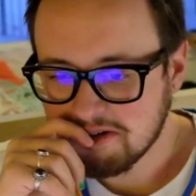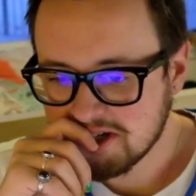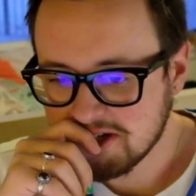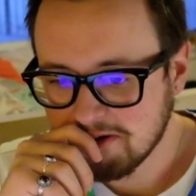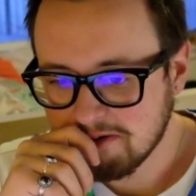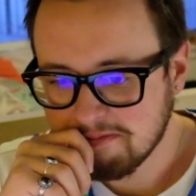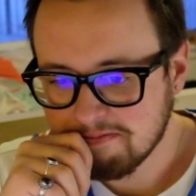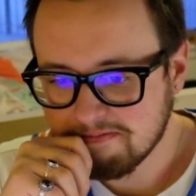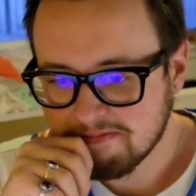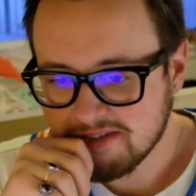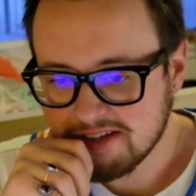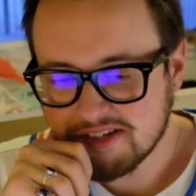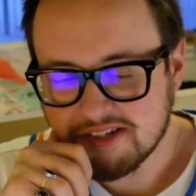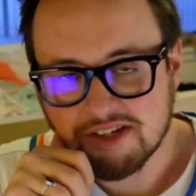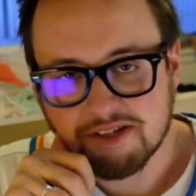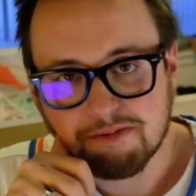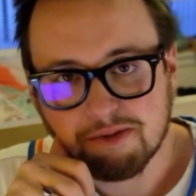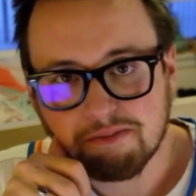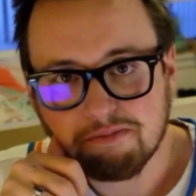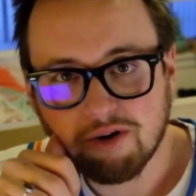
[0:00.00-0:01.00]
So
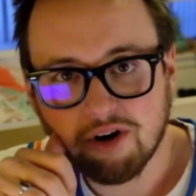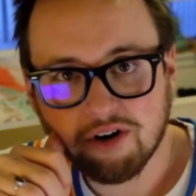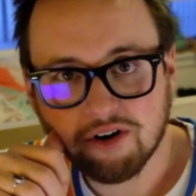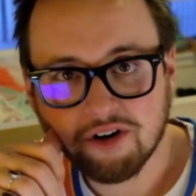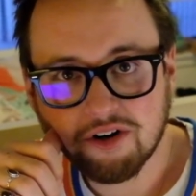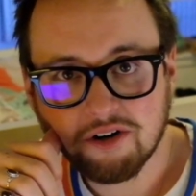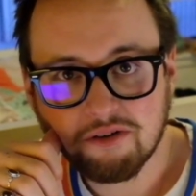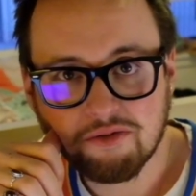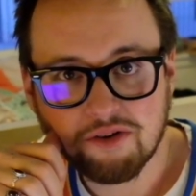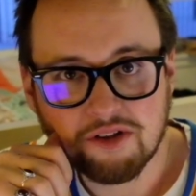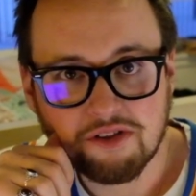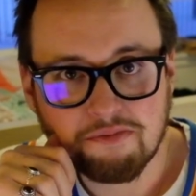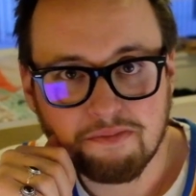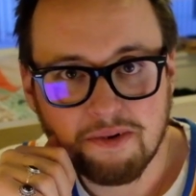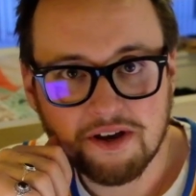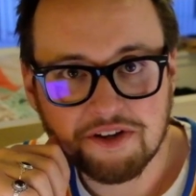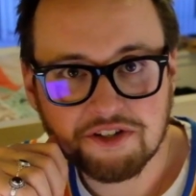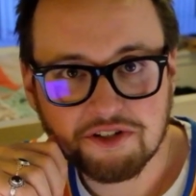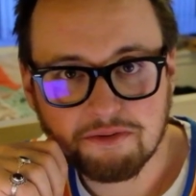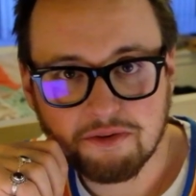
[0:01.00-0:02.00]
this has been Parker with
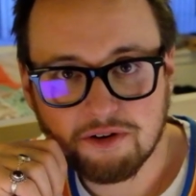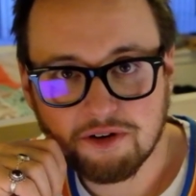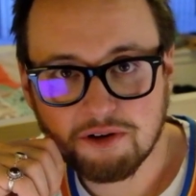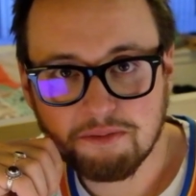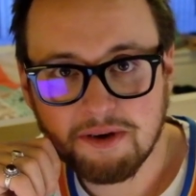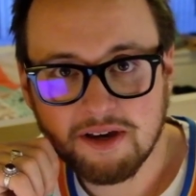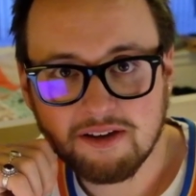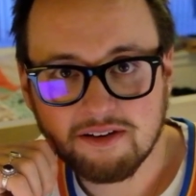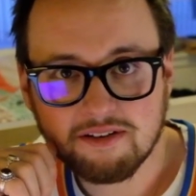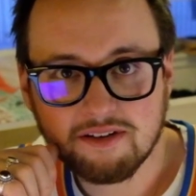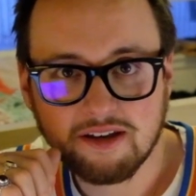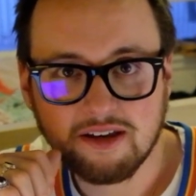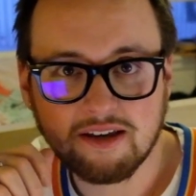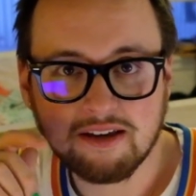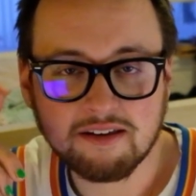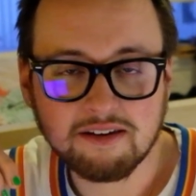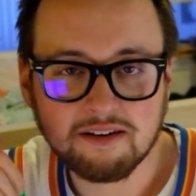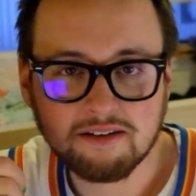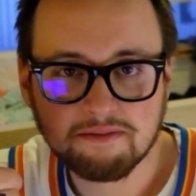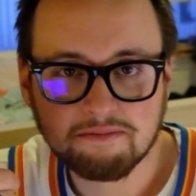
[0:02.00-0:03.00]
Basketball Command,
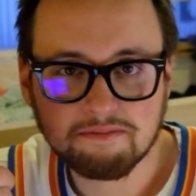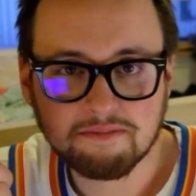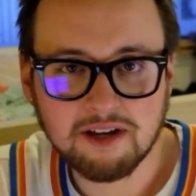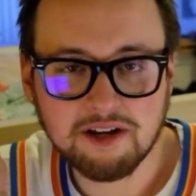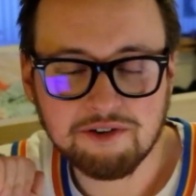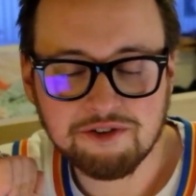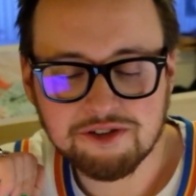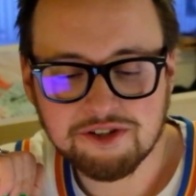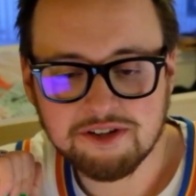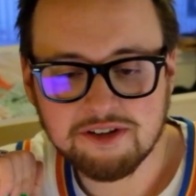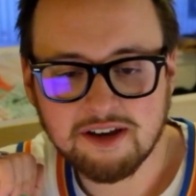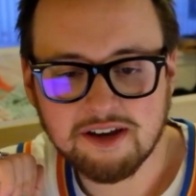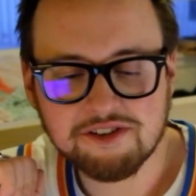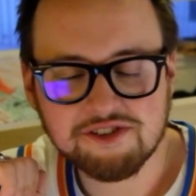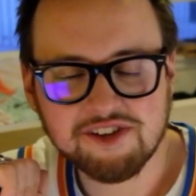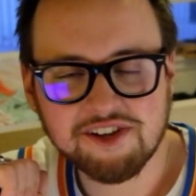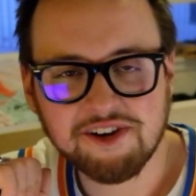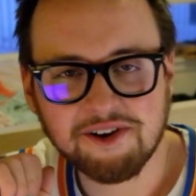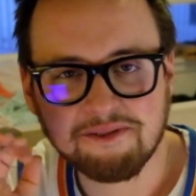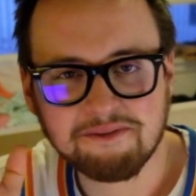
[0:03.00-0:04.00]
and I'll see you
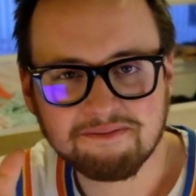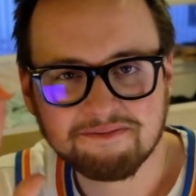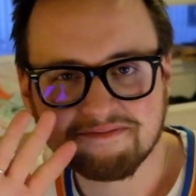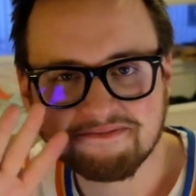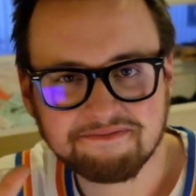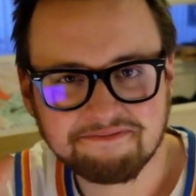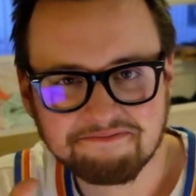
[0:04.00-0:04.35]
guys later.